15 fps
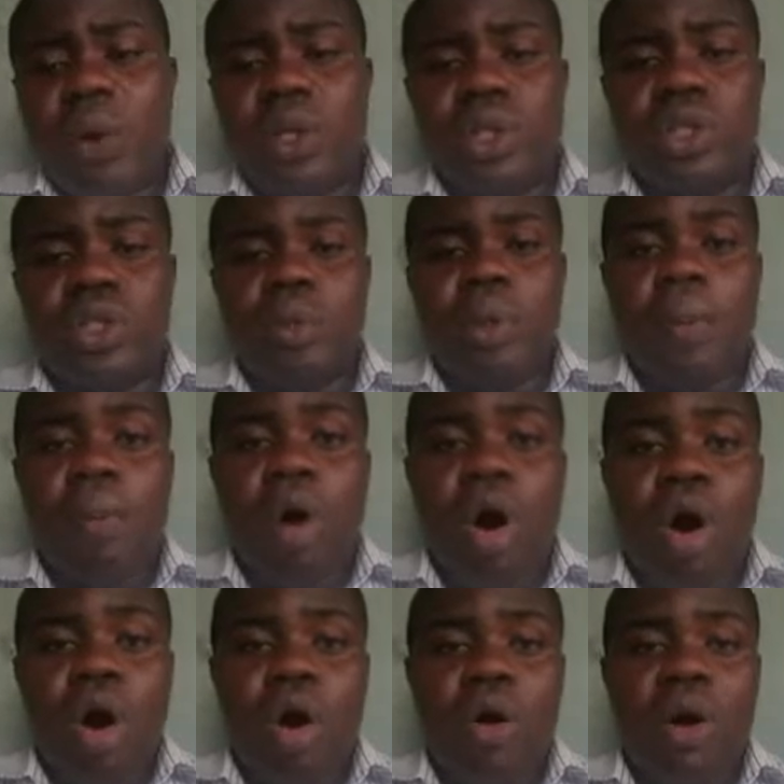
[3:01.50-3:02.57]
I want us to be
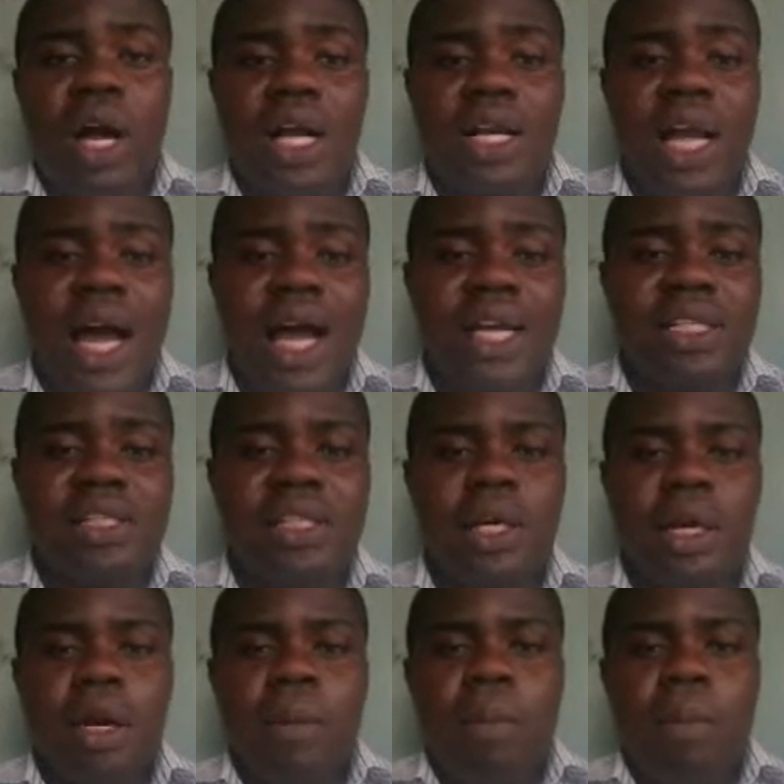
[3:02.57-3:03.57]
more organized,